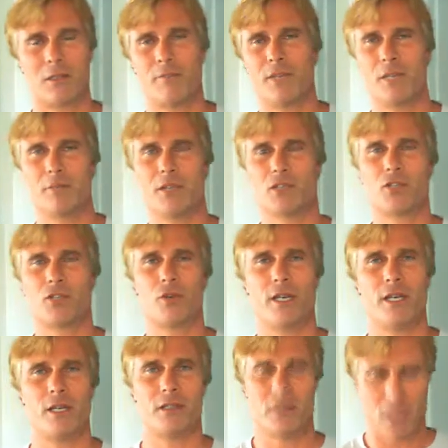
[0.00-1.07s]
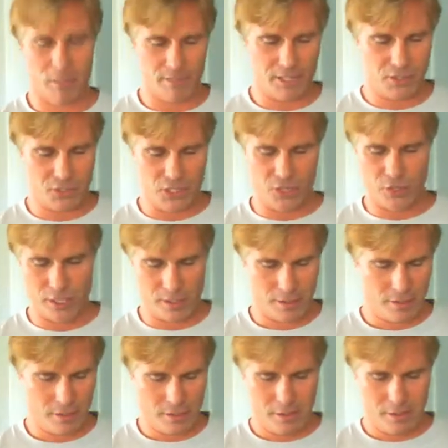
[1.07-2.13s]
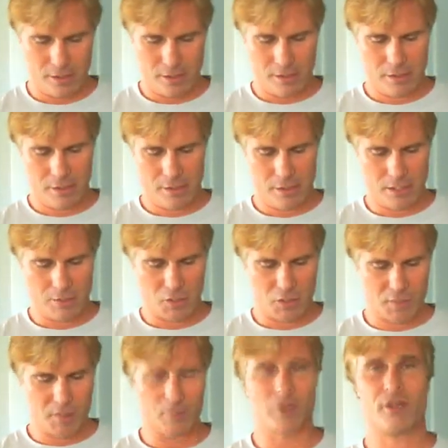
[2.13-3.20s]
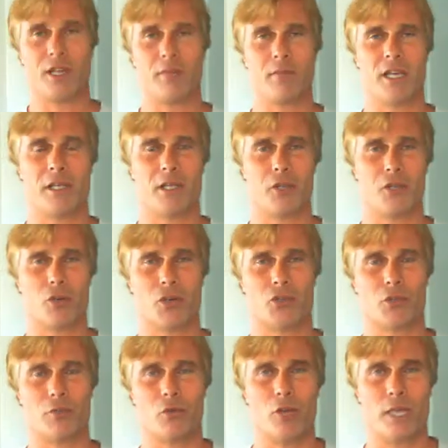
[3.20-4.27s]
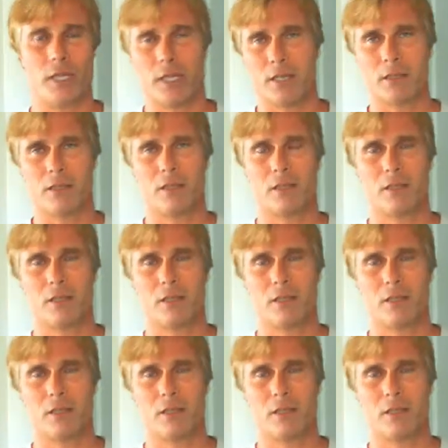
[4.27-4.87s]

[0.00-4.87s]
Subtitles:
big mystery. It's not a big secret. Most people think making Yorkshire pudding is.